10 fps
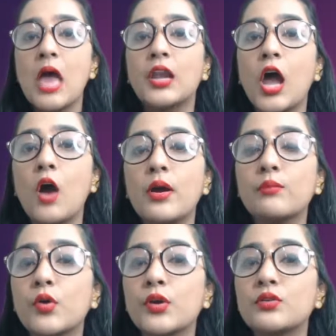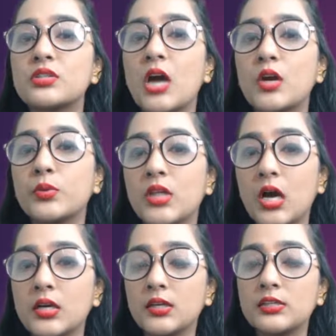Now I'm going to start with
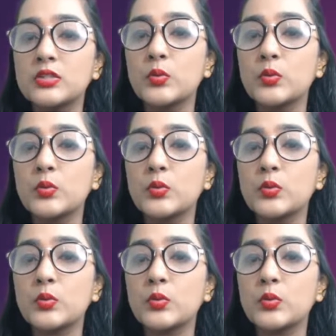articles.